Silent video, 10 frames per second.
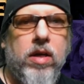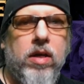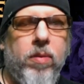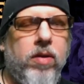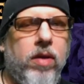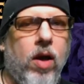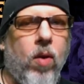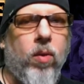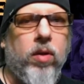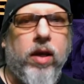Depends on how
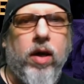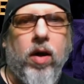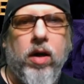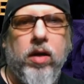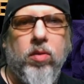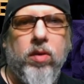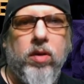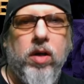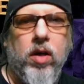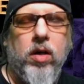old they are, because when
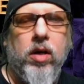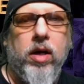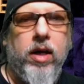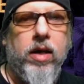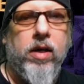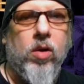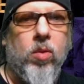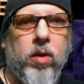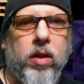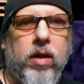they're younger they can't deal
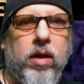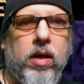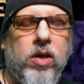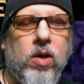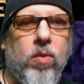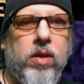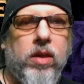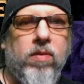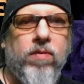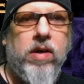with it, and you don't want
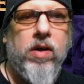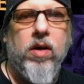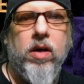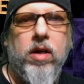the fear.